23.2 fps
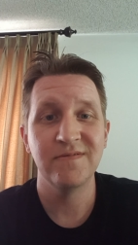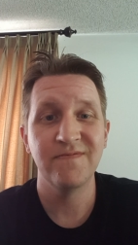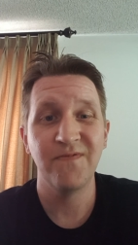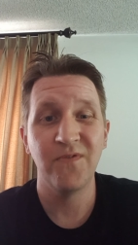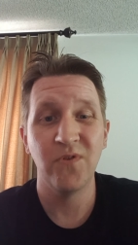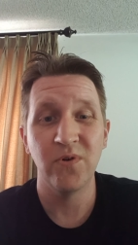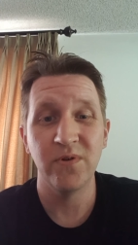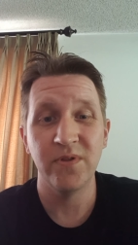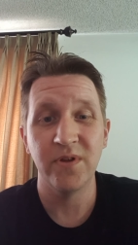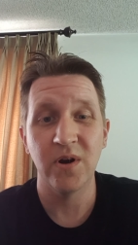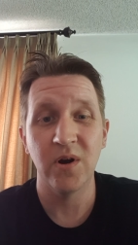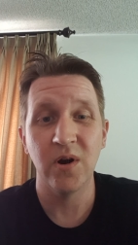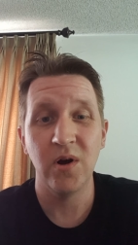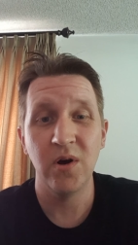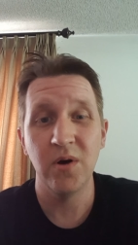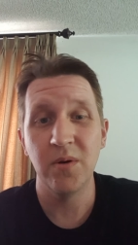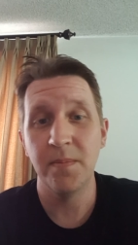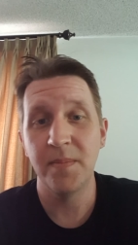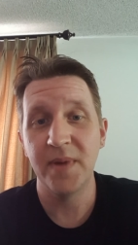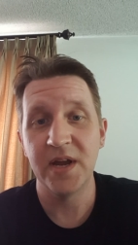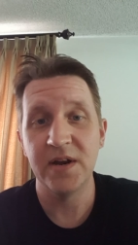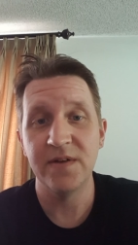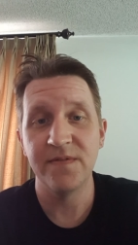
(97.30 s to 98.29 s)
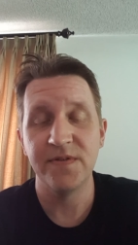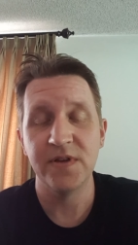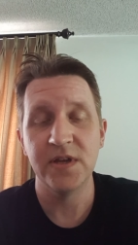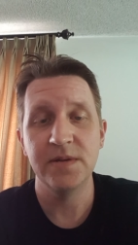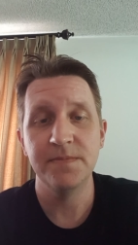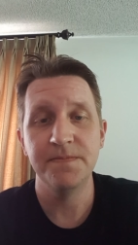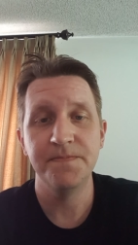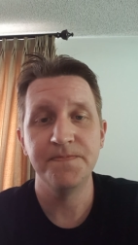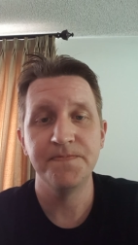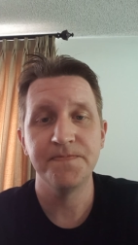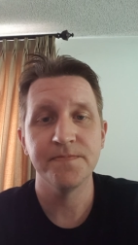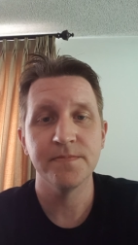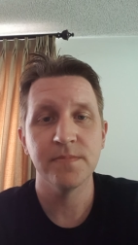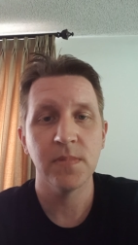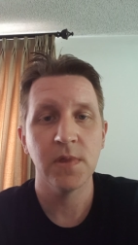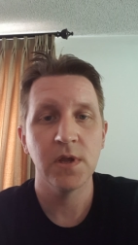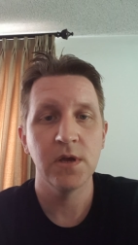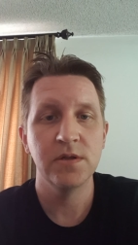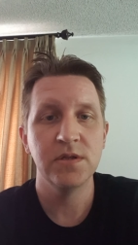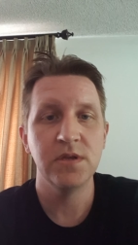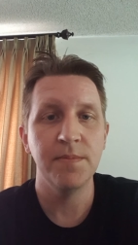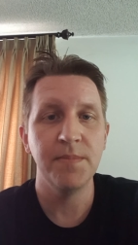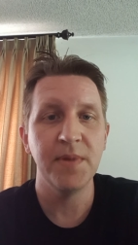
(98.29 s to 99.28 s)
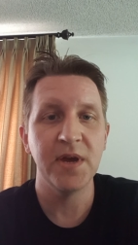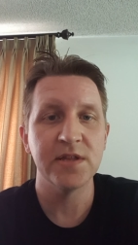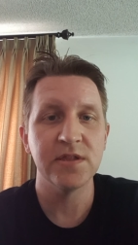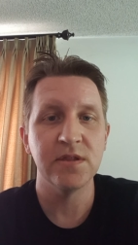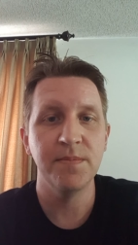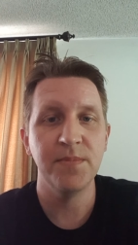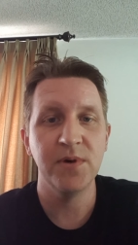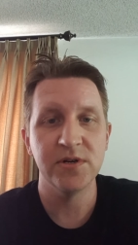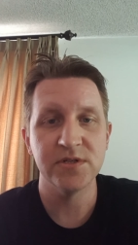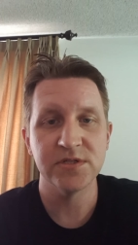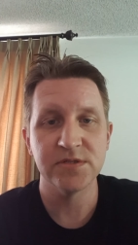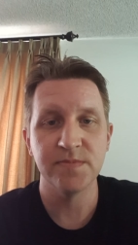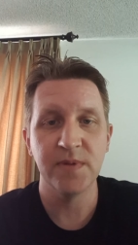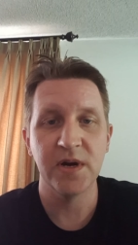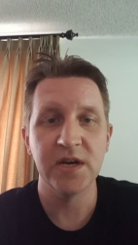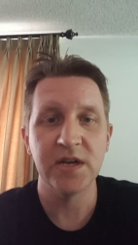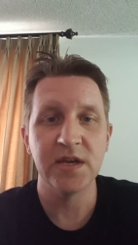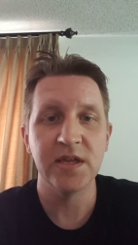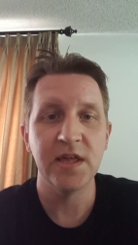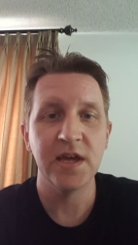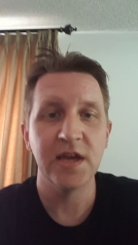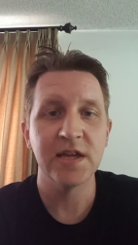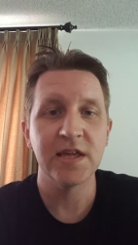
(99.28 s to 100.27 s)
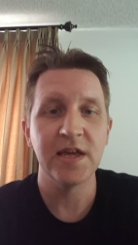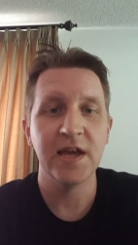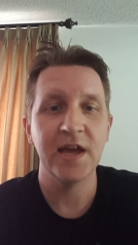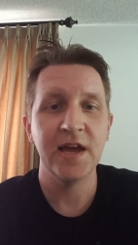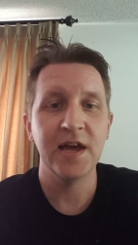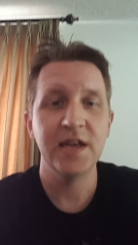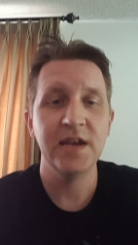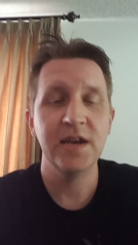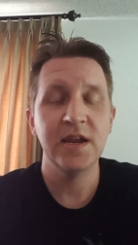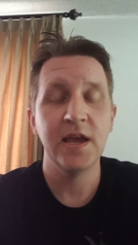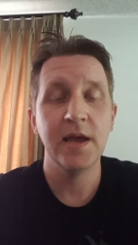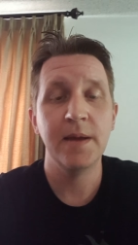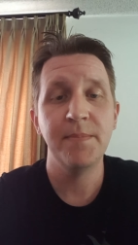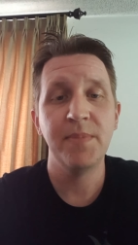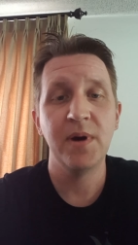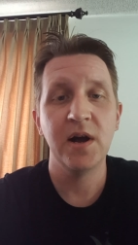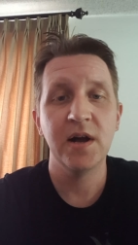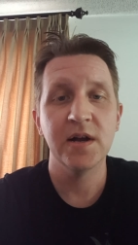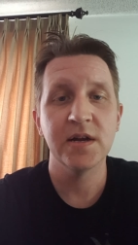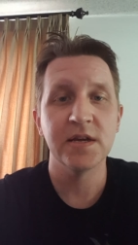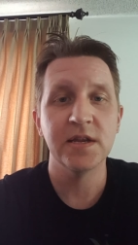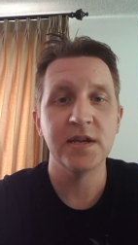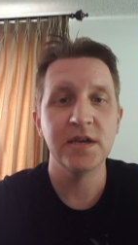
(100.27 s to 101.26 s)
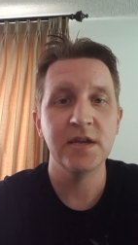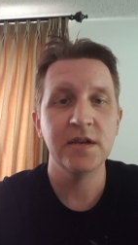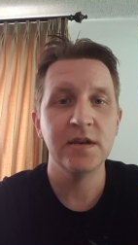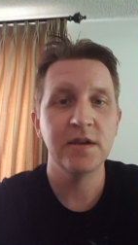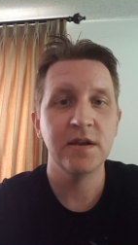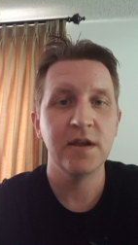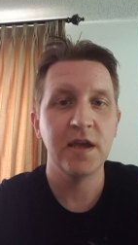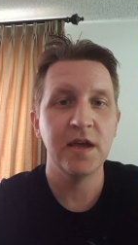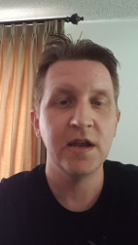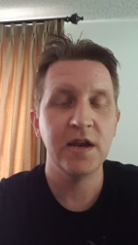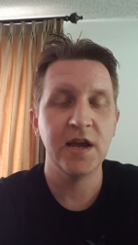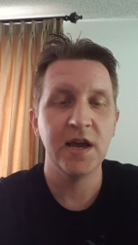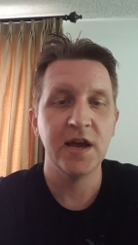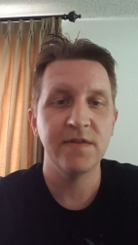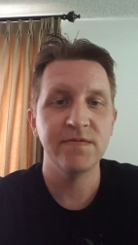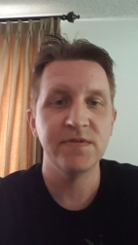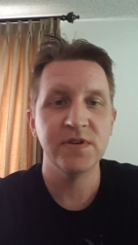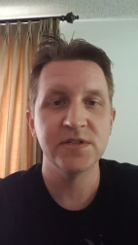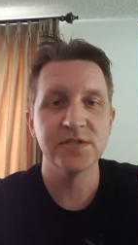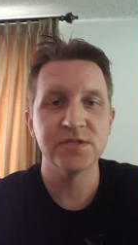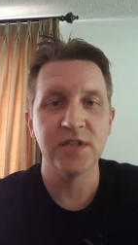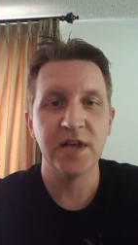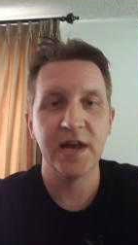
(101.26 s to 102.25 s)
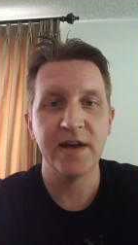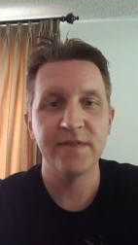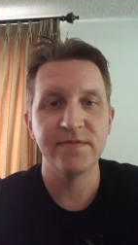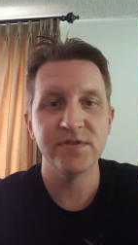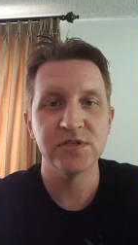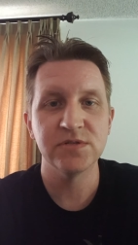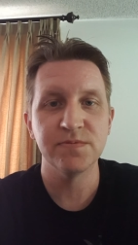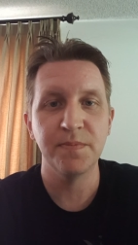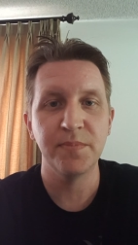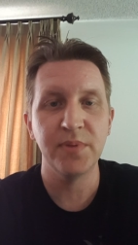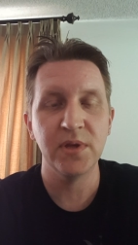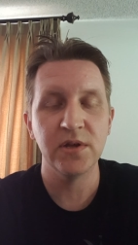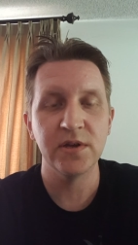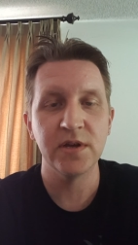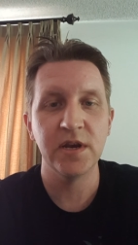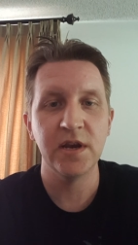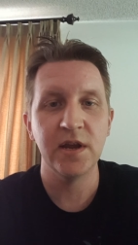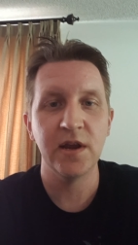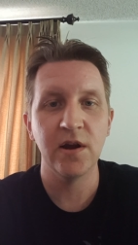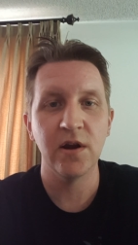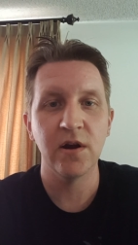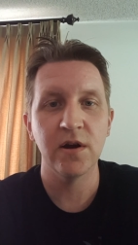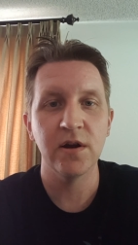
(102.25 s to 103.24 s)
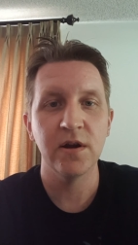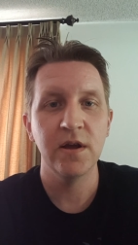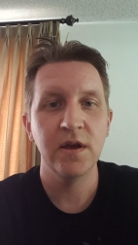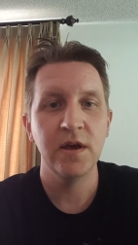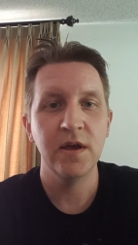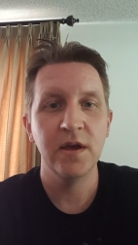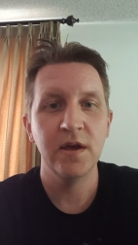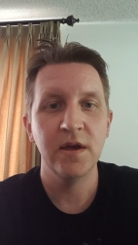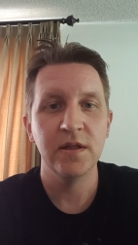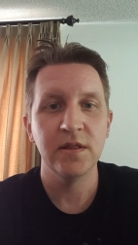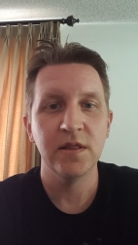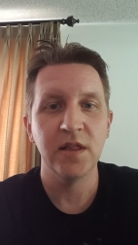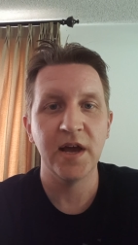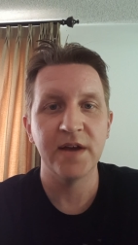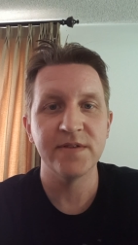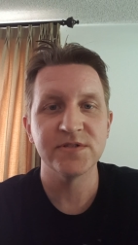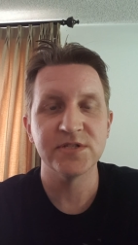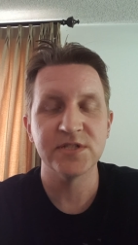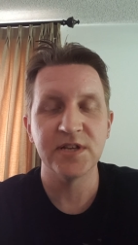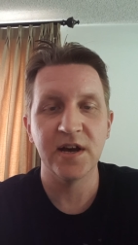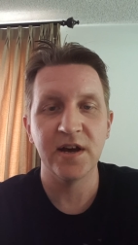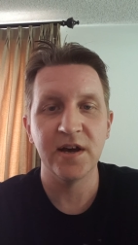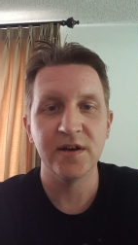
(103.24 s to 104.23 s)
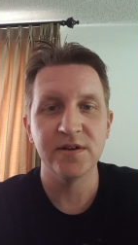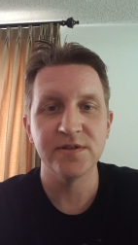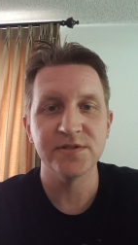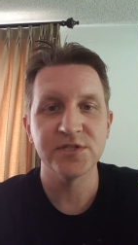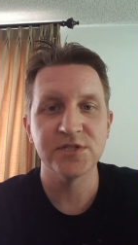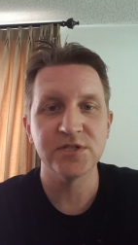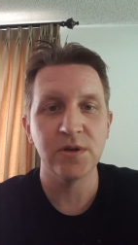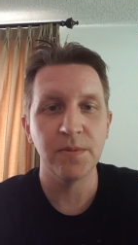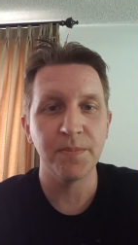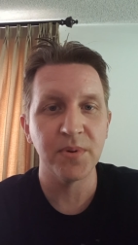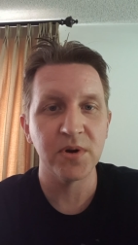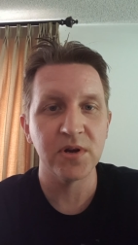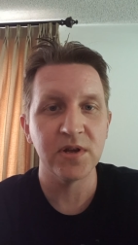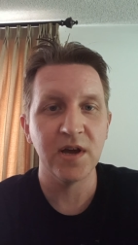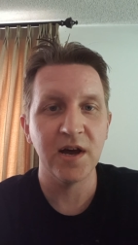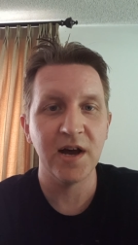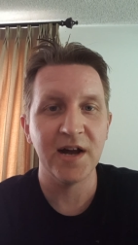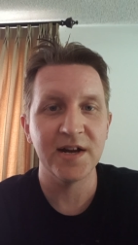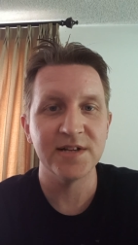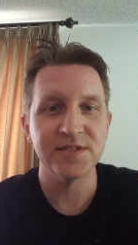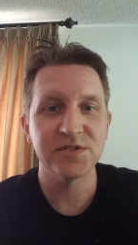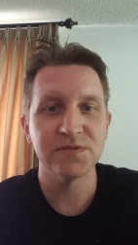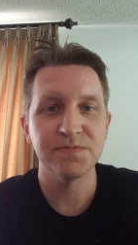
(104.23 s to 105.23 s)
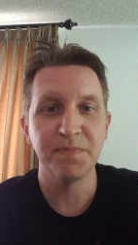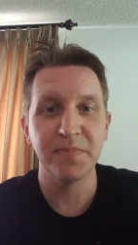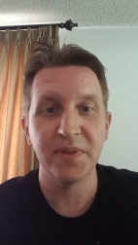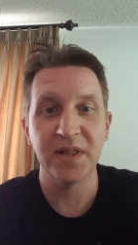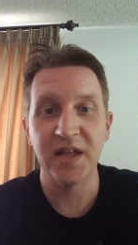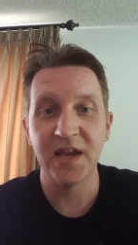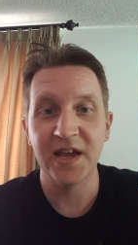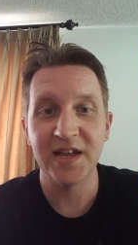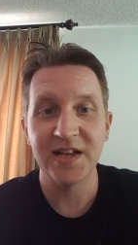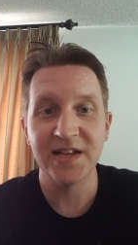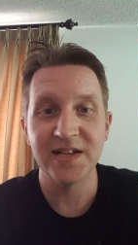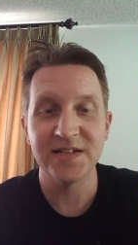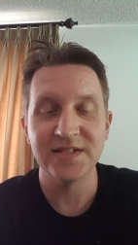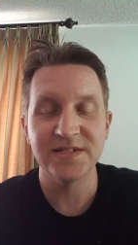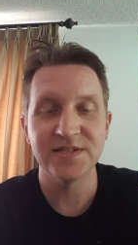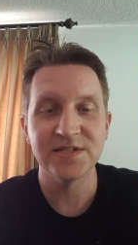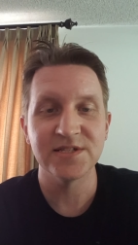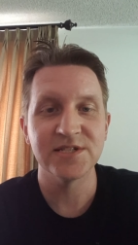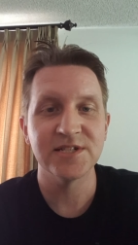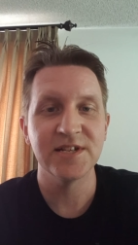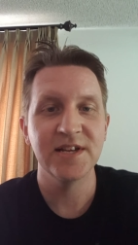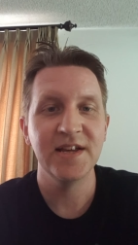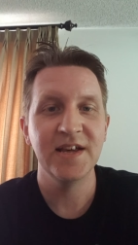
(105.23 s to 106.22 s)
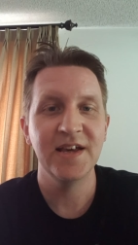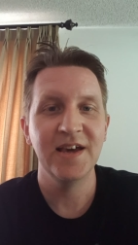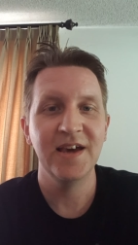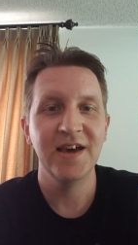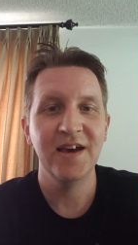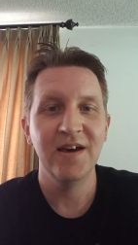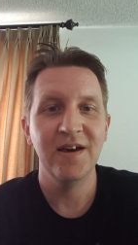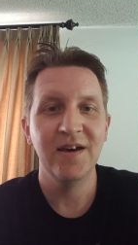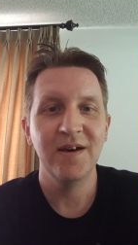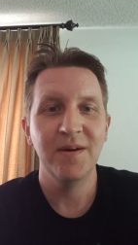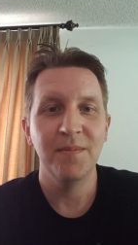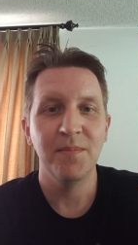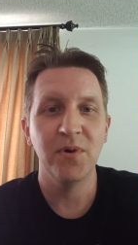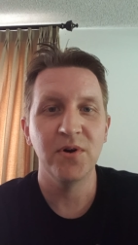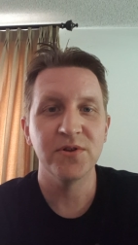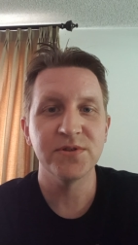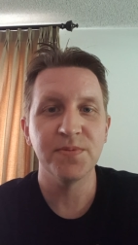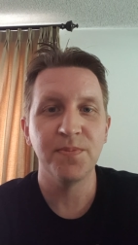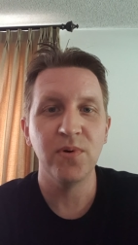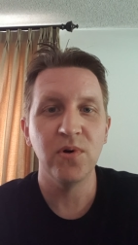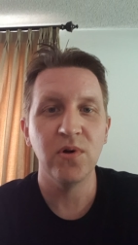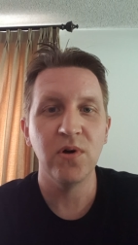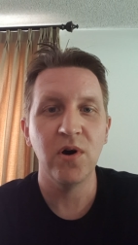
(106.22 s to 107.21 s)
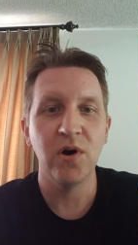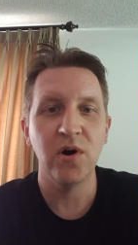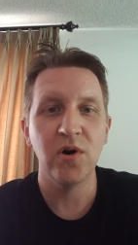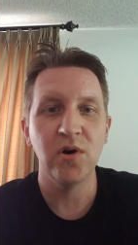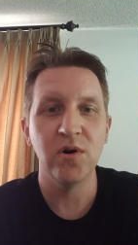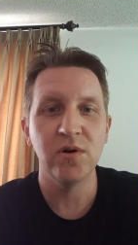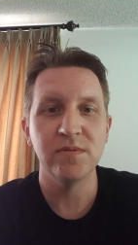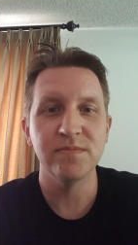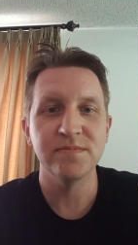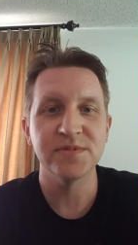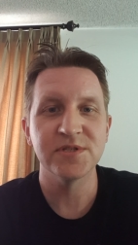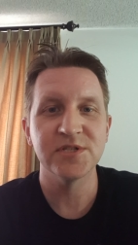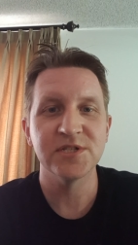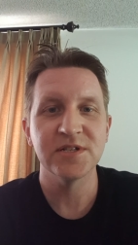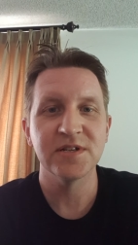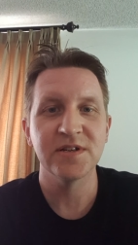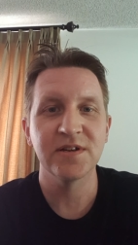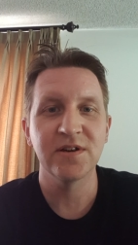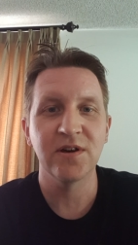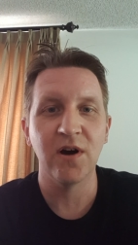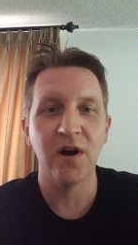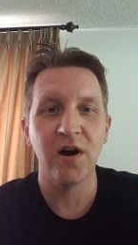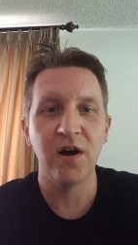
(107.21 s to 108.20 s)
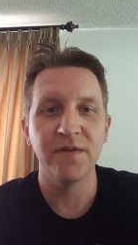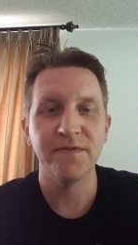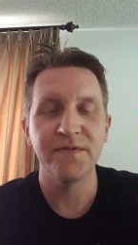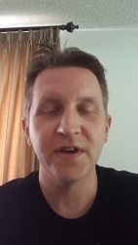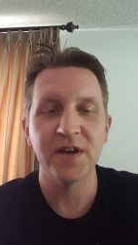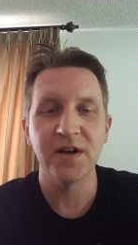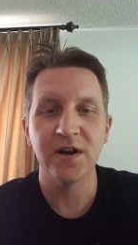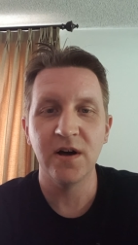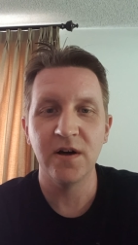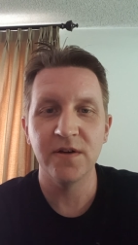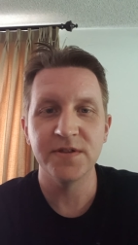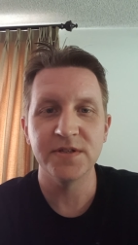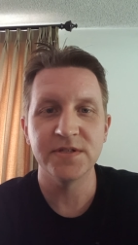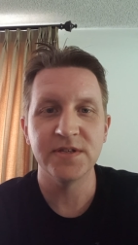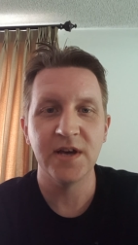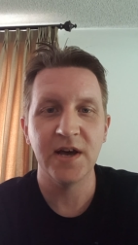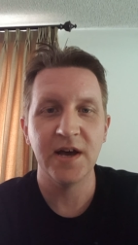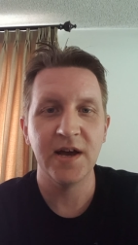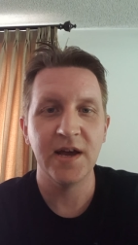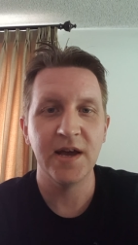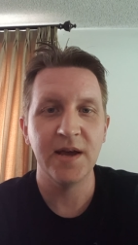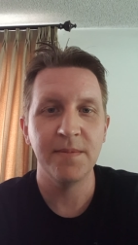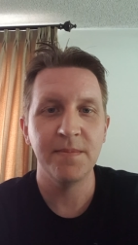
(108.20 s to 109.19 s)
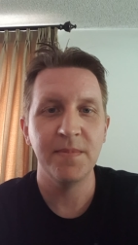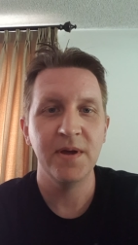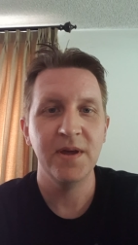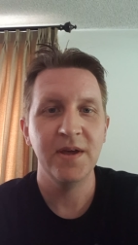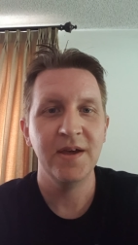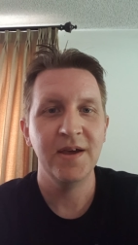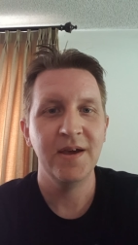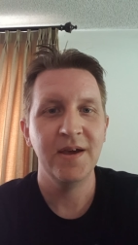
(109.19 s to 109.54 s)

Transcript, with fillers: for their own benefit to make the most money they can and pocket it and have these lavish billionaire lifestyles, super yachts, planes, multiple homes, golfing all the time,